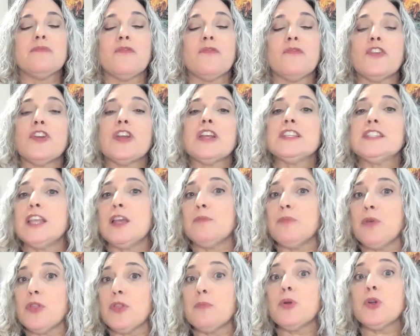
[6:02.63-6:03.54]
For
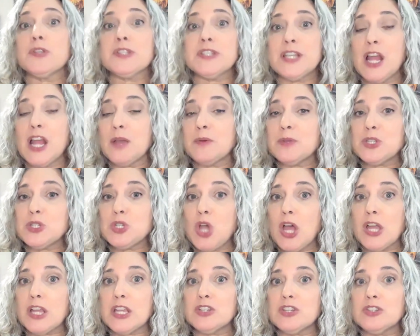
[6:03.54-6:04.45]
example, the person I was
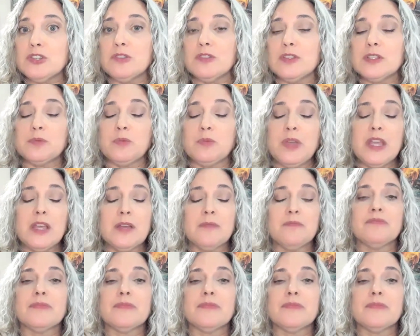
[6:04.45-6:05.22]
talking to this week